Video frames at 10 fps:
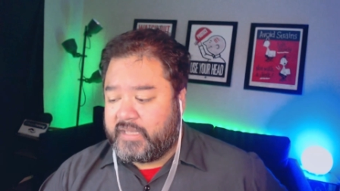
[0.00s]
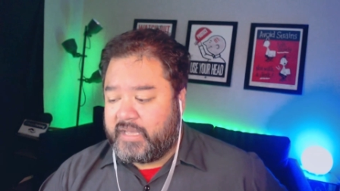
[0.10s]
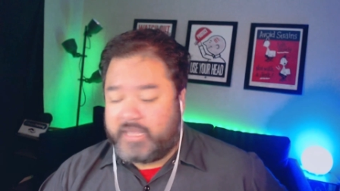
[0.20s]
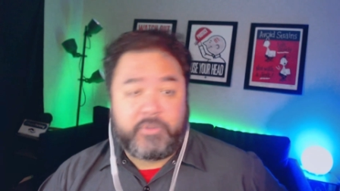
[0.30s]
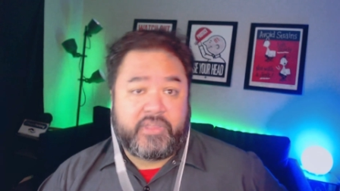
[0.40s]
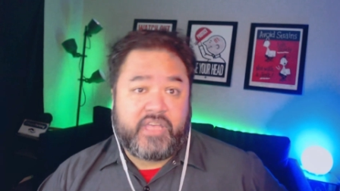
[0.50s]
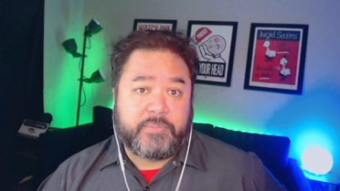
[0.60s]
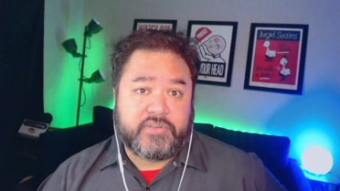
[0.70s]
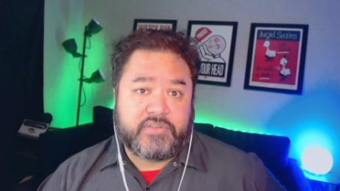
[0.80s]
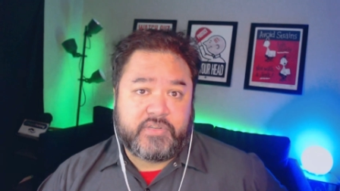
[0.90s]
Uh, it really
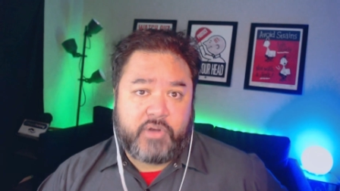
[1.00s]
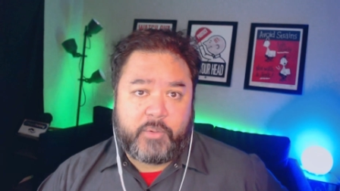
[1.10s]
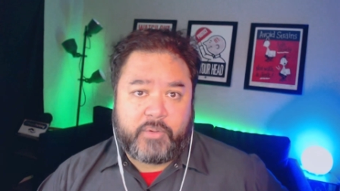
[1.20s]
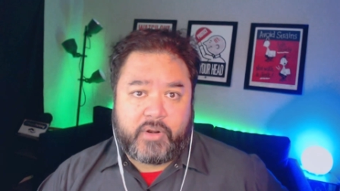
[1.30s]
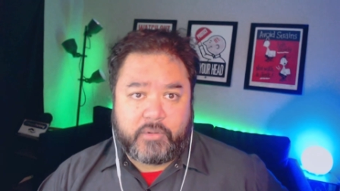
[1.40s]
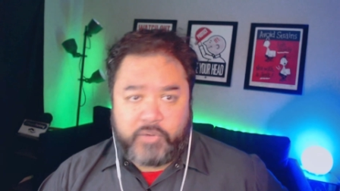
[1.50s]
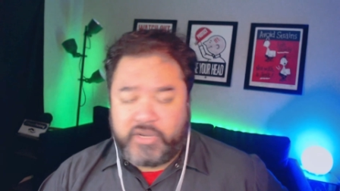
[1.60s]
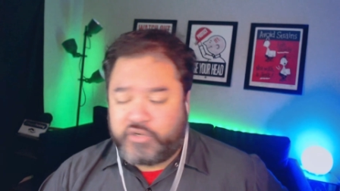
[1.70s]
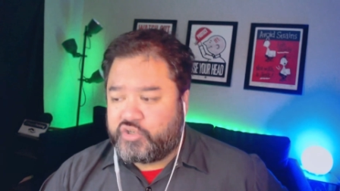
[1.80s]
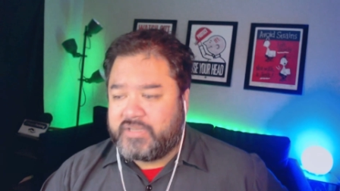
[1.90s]
helps us to grow our
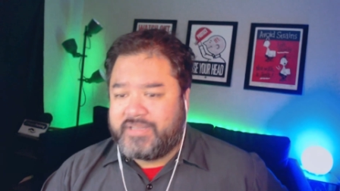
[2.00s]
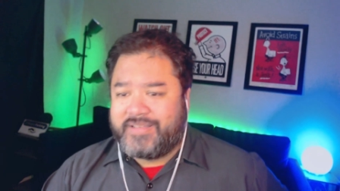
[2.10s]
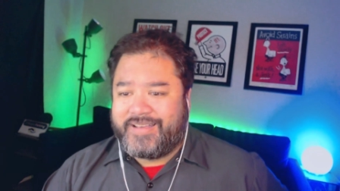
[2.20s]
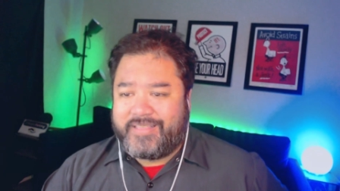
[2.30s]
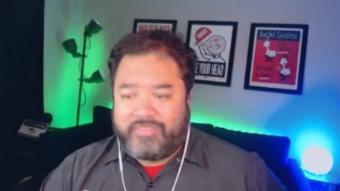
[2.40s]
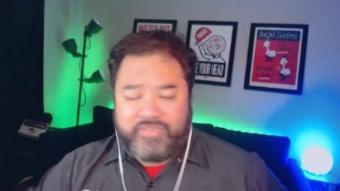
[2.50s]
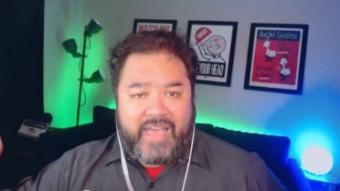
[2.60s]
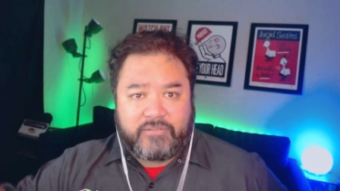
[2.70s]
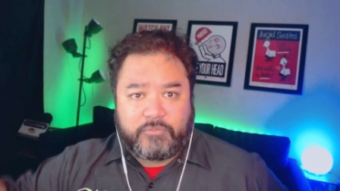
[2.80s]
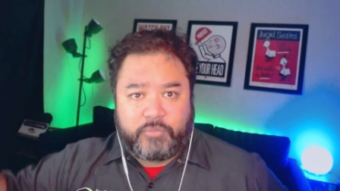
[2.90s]
reach. Uh,
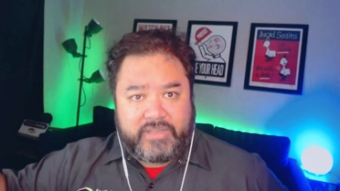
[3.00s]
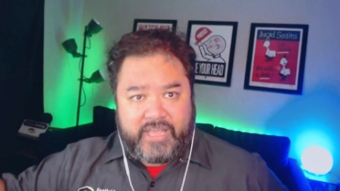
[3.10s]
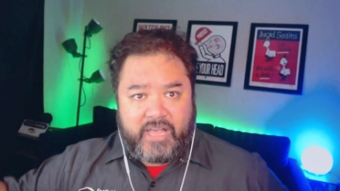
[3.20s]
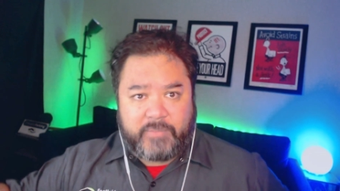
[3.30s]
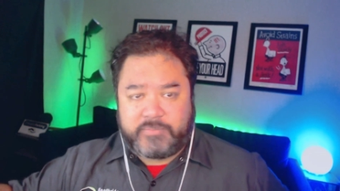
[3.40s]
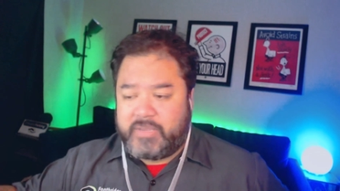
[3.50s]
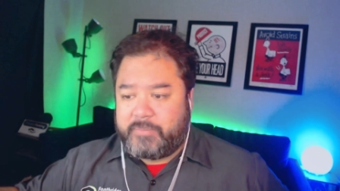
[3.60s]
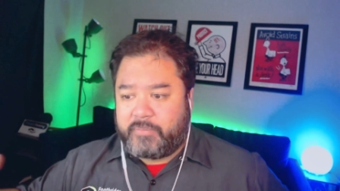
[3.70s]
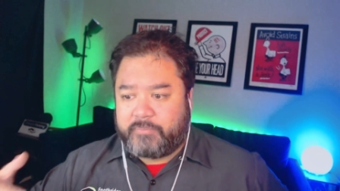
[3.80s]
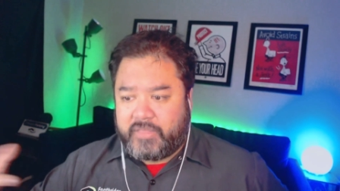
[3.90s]
that really helps
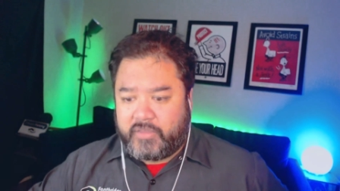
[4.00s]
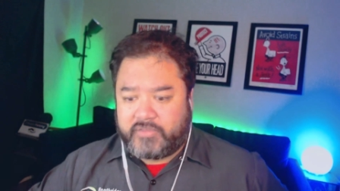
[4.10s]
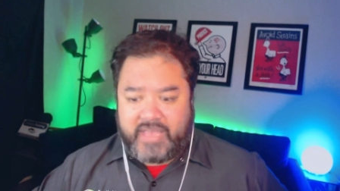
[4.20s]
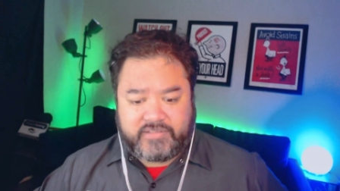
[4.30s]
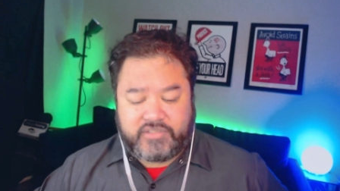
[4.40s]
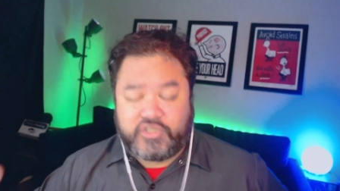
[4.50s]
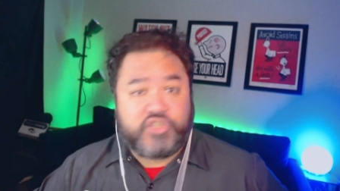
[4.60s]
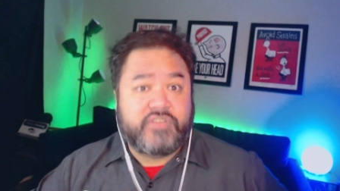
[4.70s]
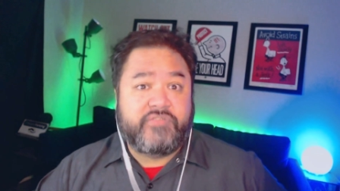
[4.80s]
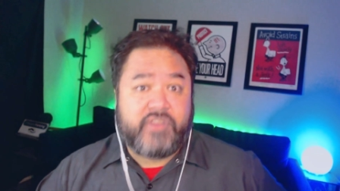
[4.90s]
people make those asks in
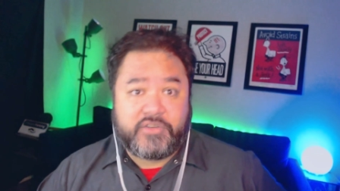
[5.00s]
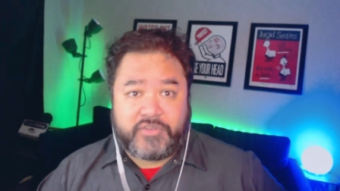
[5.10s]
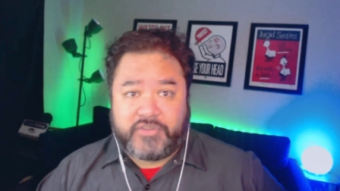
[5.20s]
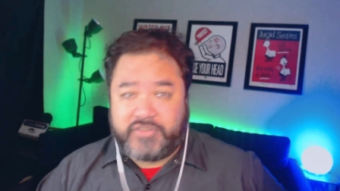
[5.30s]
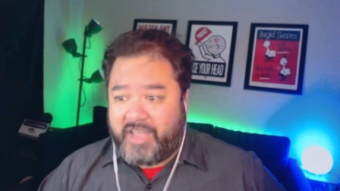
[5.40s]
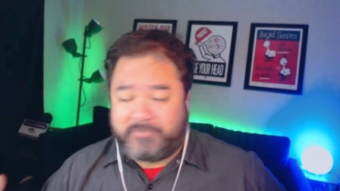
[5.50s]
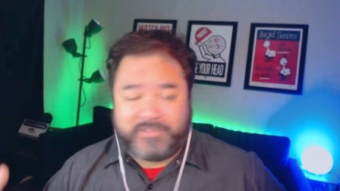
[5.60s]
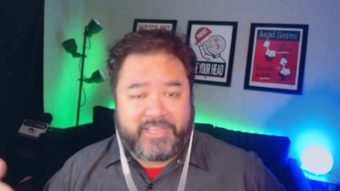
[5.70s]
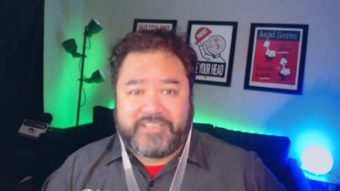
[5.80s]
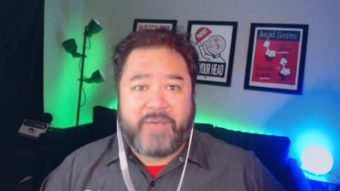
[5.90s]
YouTube videos all the time.
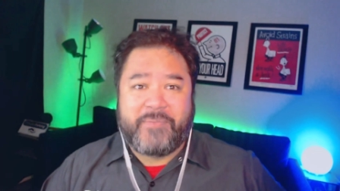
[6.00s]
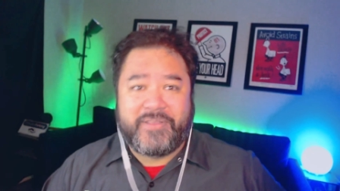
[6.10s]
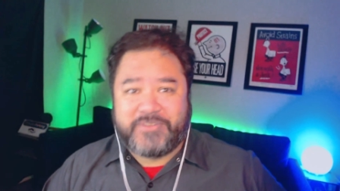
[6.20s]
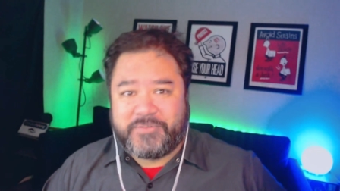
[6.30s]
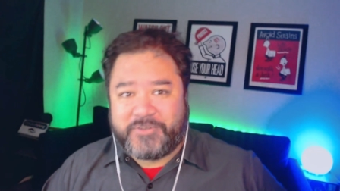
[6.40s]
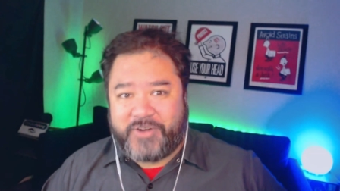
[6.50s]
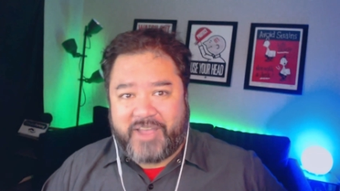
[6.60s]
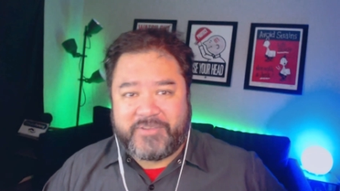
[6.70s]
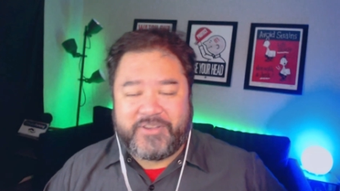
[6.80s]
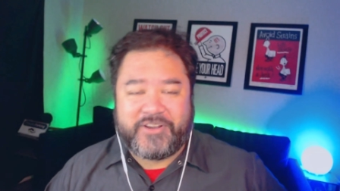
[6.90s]
Like, comment, and
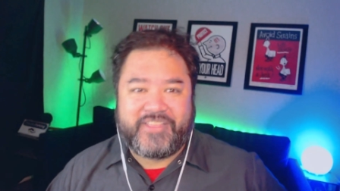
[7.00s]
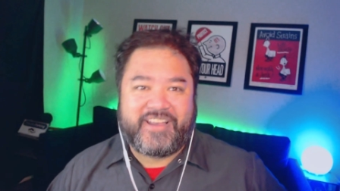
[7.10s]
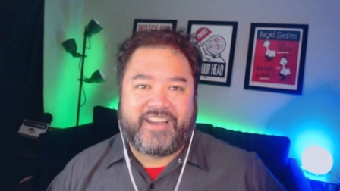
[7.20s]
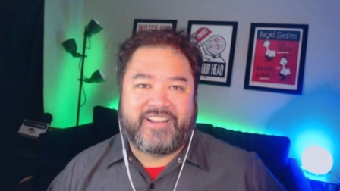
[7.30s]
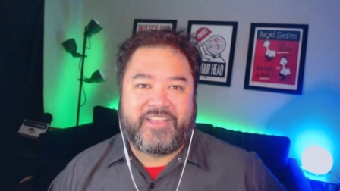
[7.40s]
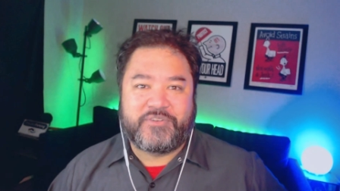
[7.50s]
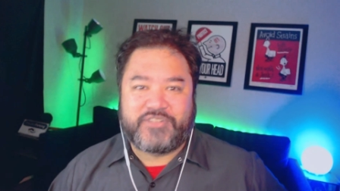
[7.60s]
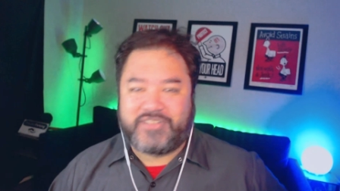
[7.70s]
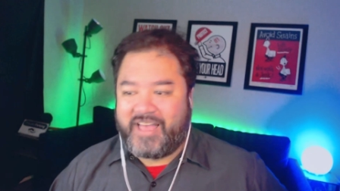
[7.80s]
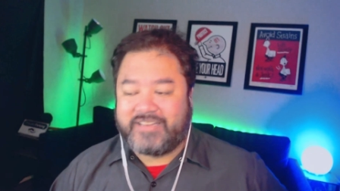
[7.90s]
subscribe. You hear that kind of language
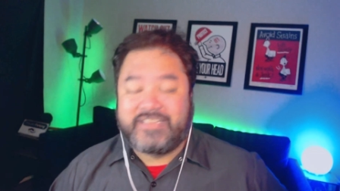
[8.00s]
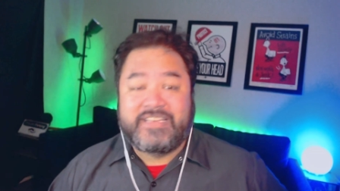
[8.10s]
a lot.